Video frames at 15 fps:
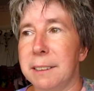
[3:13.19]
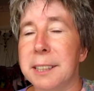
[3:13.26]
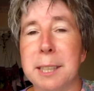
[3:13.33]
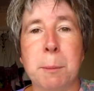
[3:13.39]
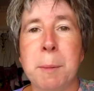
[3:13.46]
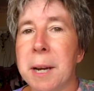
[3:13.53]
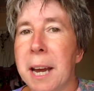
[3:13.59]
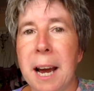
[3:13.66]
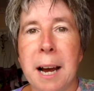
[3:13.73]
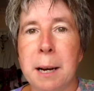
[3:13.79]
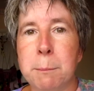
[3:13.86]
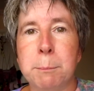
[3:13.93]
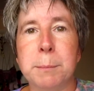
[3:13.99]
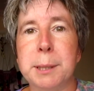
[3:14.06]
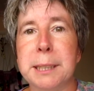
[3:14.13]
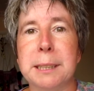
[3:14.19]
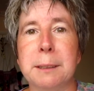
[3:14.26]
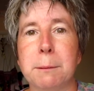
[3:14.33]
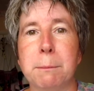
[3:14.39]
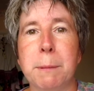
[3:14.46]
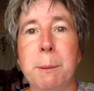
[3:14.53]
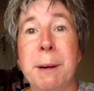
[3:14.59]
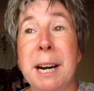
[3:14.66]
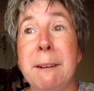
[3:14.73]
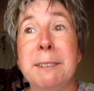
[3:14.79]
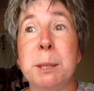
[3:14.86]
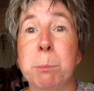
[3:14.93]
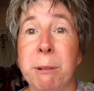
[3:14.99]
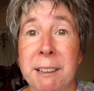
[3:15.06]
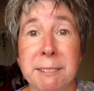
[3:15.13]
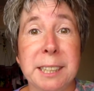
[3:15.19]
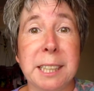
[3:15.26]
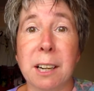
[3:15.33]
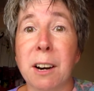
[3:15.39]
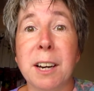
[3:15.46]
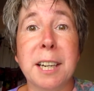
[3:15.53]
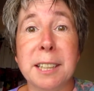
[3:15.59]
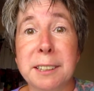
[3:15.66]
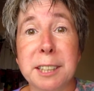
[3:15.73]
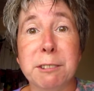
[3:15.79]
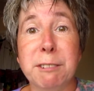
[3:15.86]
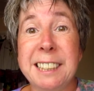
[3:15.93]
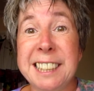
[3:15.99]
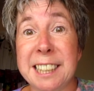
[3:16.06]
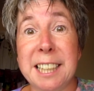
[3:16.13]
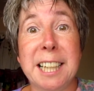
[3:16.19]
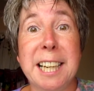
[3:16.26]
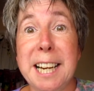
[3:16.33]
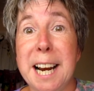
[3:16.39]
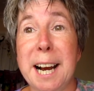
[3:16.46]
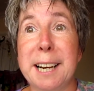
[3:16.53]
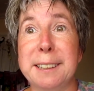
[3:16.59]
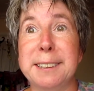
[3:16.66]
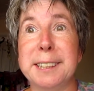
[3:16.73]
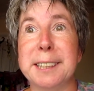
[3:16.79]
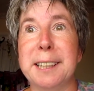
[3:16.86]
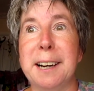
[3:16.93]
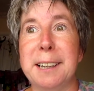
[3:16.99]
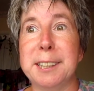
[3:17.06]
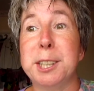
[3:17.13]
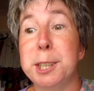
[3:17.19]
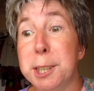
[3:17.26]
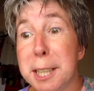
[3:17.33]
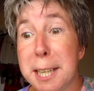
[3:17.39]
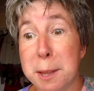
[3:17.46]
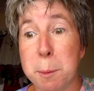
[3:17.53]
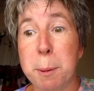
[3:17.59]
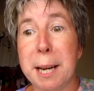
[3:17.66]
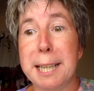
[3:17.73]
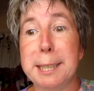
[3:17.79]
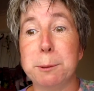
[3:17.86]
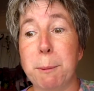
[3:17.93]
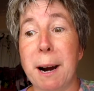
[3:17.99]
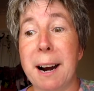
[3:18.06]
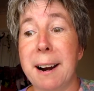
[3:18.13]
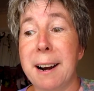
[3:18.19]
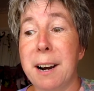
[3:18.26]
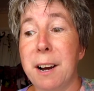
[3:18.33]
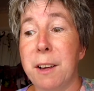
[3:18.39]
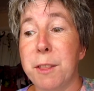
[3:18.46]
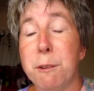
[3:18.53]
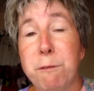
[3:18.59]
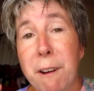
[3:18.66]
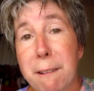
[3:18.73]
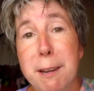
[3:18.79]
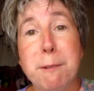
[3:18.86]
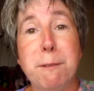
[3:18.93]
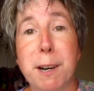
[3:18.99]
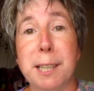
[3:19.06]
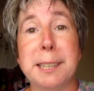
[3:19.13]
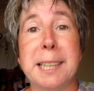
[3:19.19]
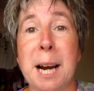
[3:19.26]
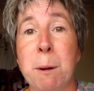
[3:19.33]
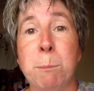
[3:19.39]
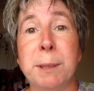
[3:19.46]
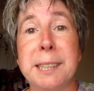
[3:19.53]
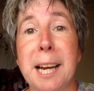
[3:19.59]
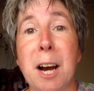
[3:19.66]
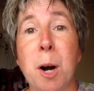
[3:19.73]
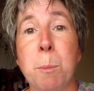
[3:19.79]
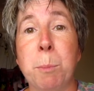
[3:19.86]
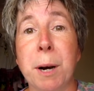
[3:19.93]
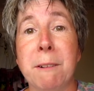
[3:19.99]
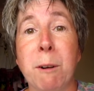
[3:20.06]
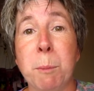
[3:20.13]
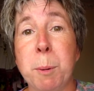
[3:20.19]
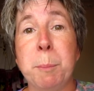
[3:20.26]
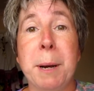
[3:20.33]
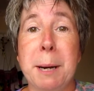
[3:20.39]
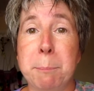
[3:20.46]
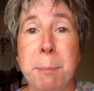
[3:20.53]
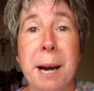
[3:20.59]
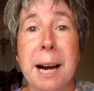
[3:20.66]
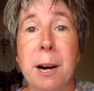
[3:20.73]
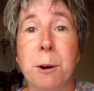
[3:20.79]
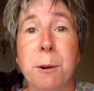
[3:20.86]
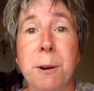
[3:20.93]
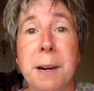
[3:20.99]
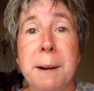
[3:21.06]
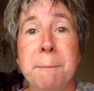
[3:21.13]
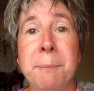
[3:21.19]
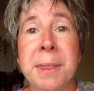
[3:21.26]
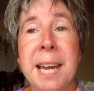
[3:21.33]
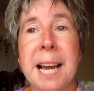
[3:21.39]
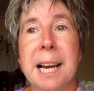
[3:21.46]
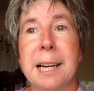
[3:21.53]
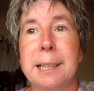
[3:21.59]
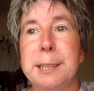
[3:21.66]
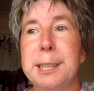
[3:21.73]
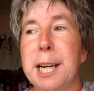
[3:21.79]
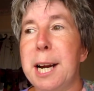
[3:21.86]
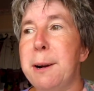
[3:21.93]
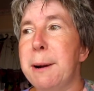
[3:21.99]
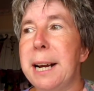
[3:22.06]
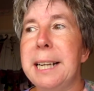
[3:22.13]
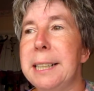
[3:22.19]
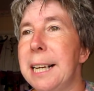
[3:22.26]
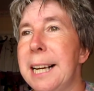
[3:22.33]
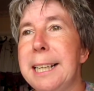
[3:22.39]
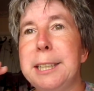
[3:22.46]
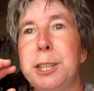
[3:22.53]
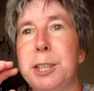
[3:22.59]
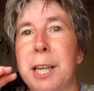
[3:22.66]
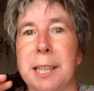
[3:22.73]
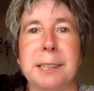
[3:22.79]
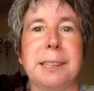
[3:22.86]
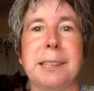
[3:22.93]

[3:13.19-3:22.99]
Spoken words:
summer camps. We went over to Brownsea Island recently and stood in the place where the very first camp was held by Robert Baden Powell. So it's